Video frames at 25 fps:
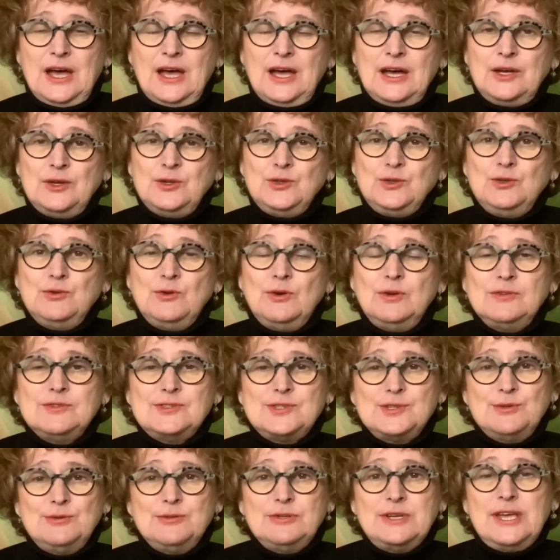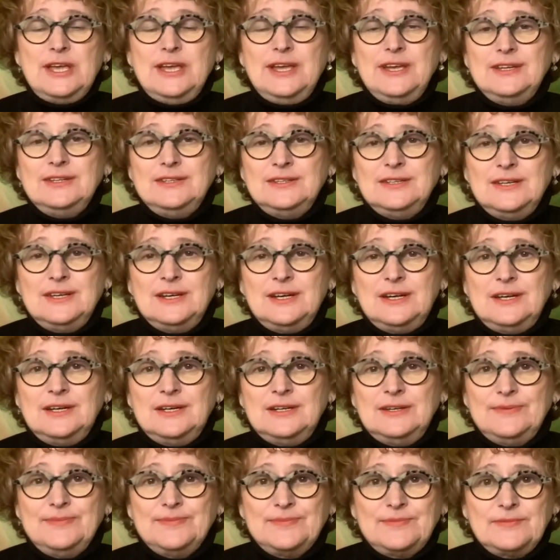You also can
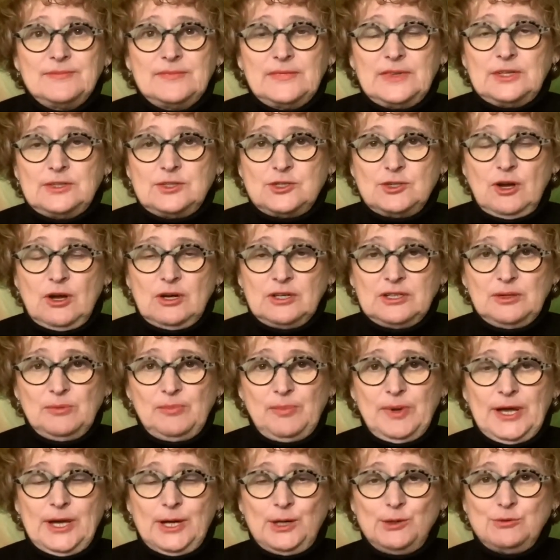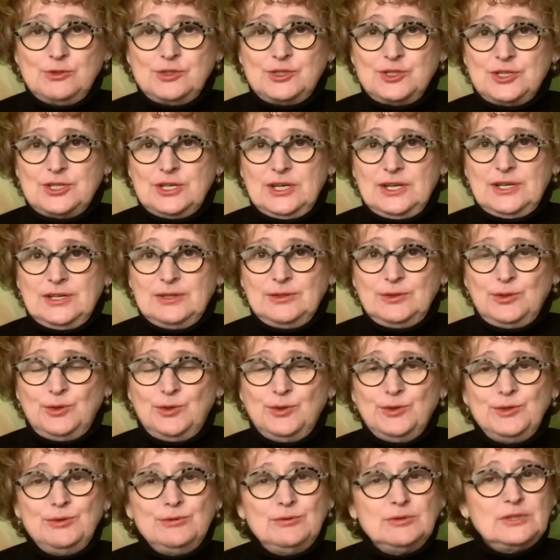talk about who
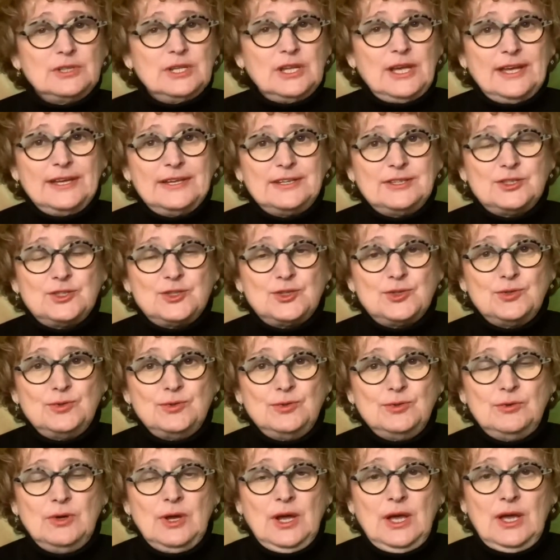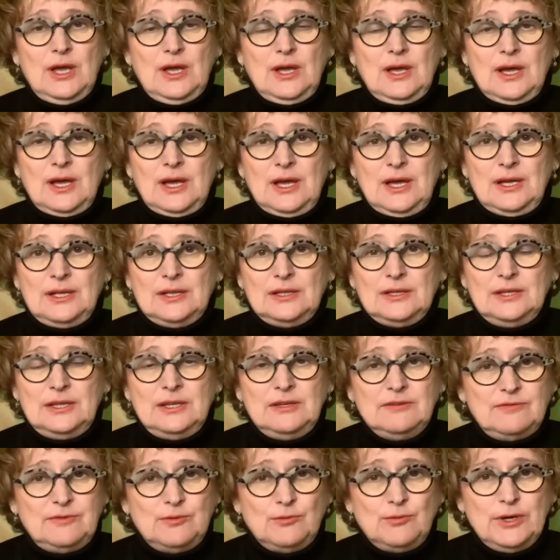you would like to
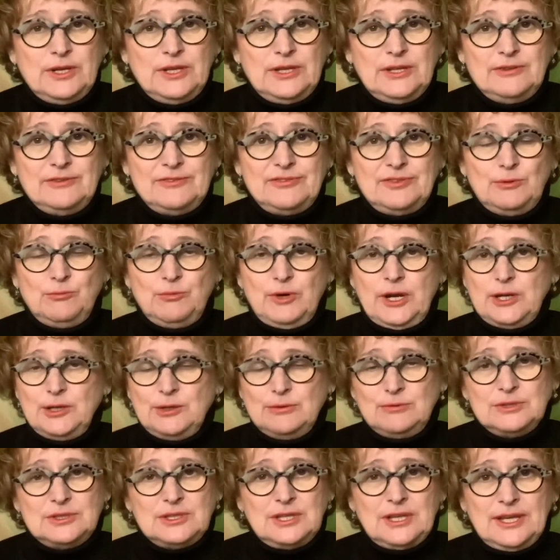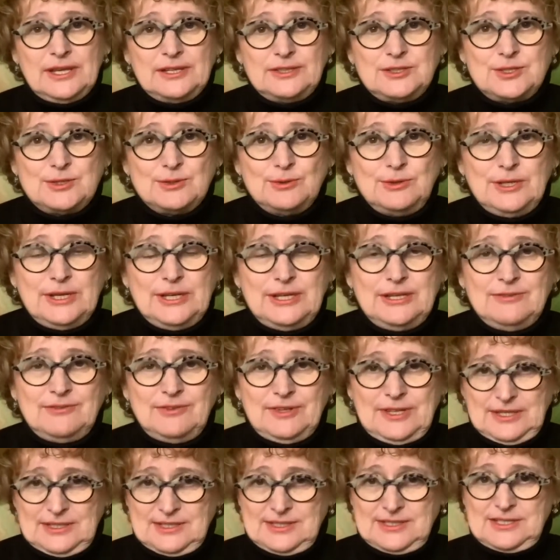live with, where you would like to live,
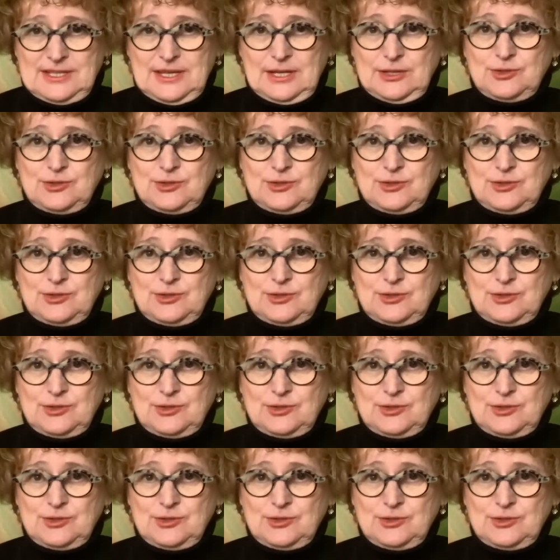etc.